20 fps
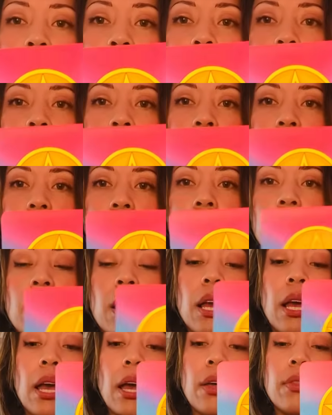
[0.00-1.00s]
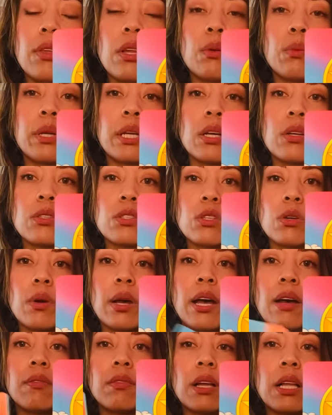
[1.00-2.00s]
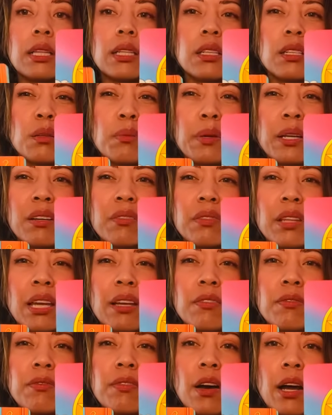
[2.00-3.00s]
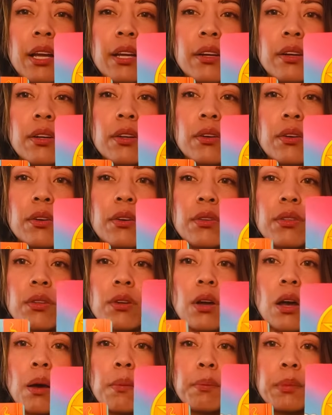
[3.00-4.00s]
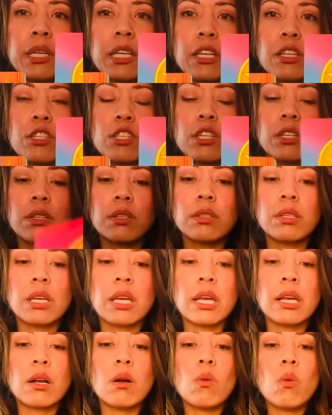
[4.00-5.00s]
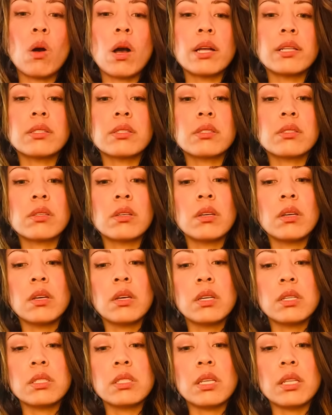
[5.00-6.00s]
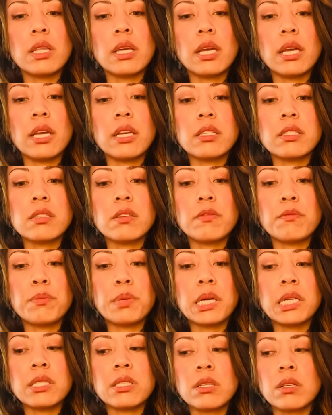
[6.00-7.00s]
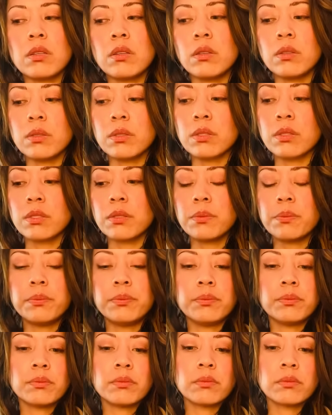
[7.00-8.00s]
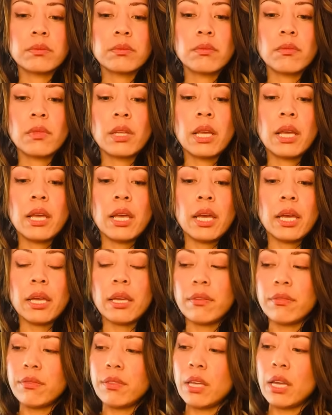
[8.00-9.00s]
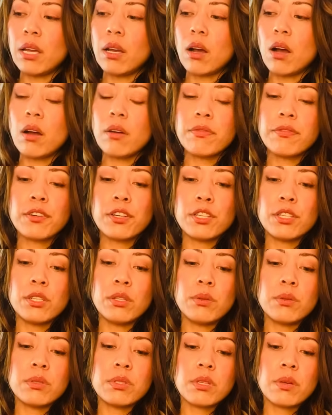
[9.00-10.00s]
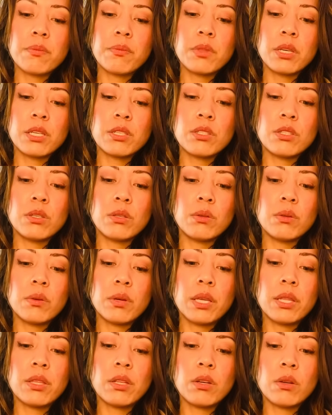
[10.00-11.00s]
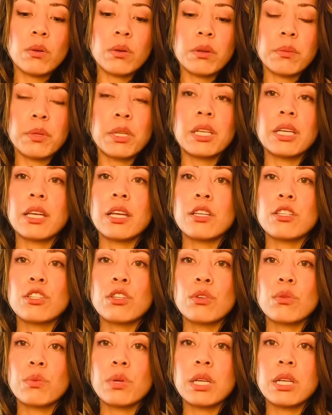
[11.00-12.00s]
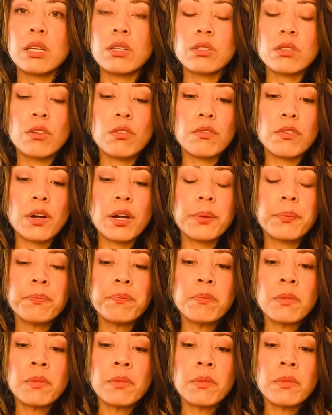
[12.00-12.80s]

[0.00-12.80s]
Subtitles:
technically, and then we also have a little bit of like fire and earth combination, King of Wands to the Ace of Pentacles. If they offered you something too in the no communication reading so far,